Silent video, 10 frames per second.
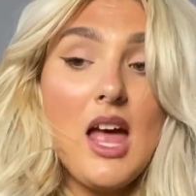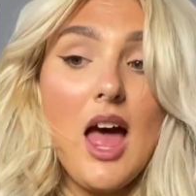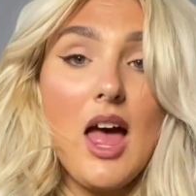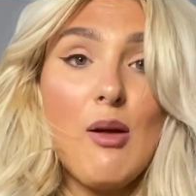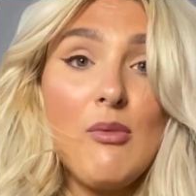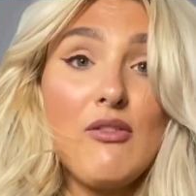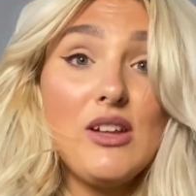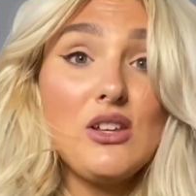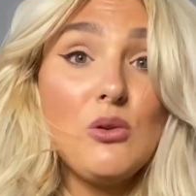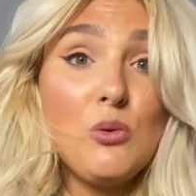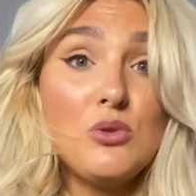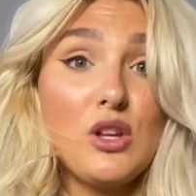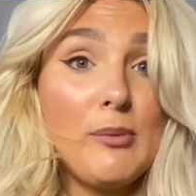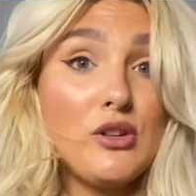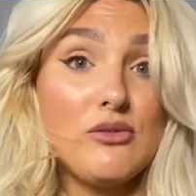But thank you all
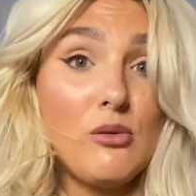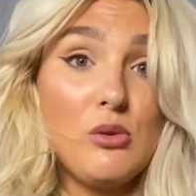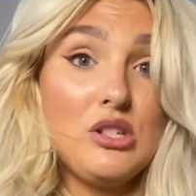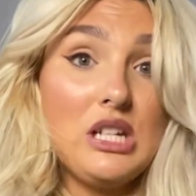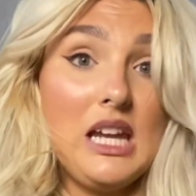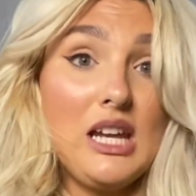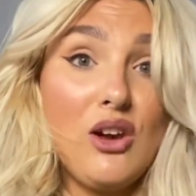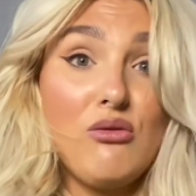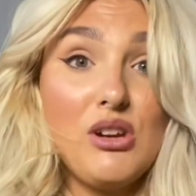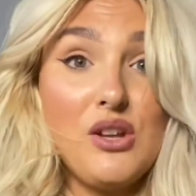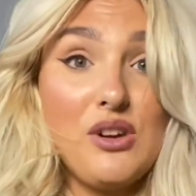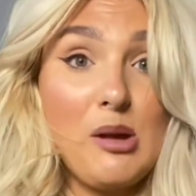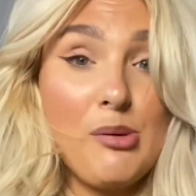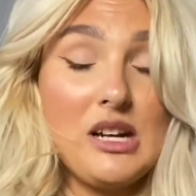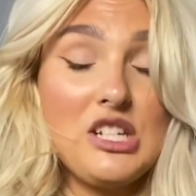so much for watching. I really
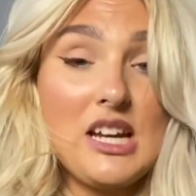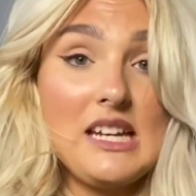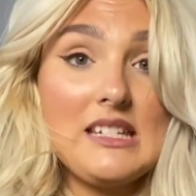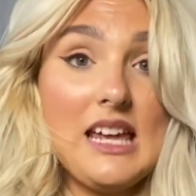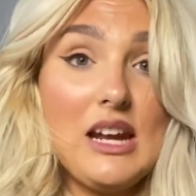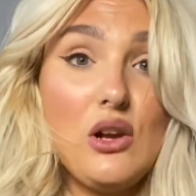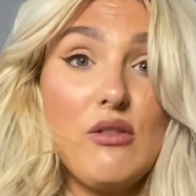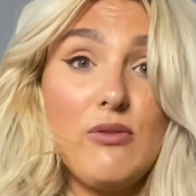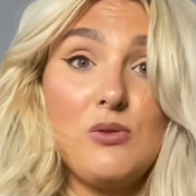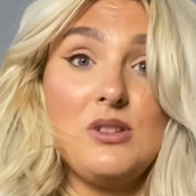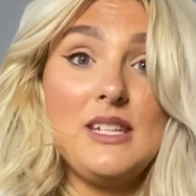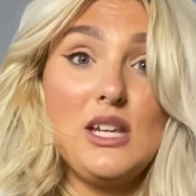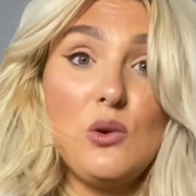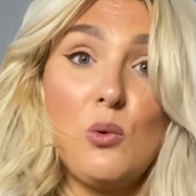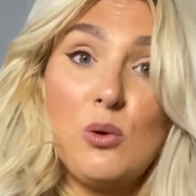appreciate it, and I look forward to seeing
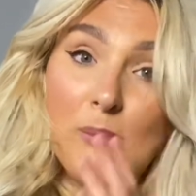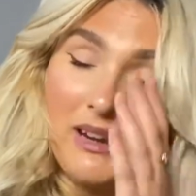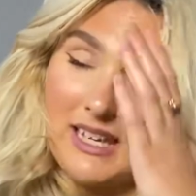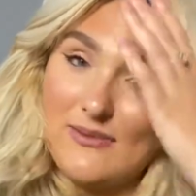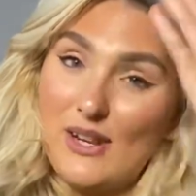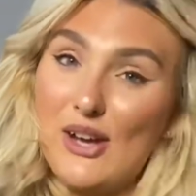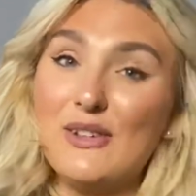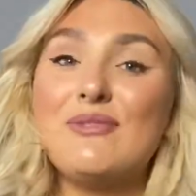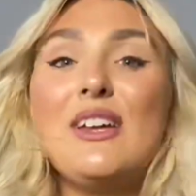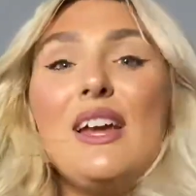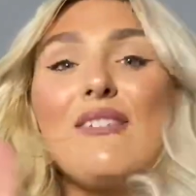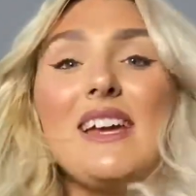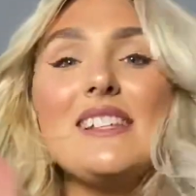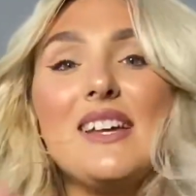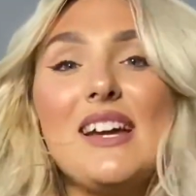you all in my next video.
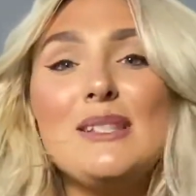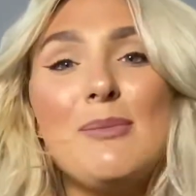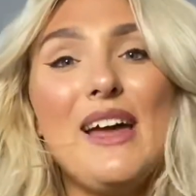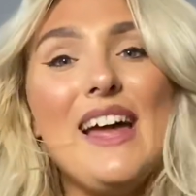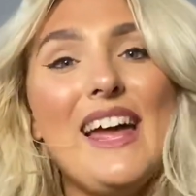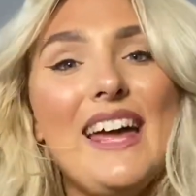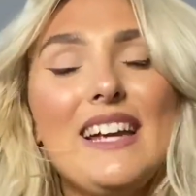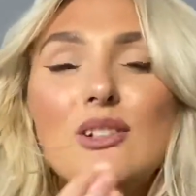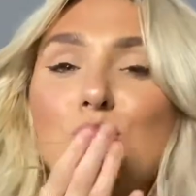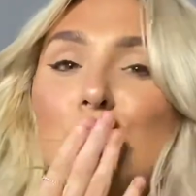Thanks guys, bye.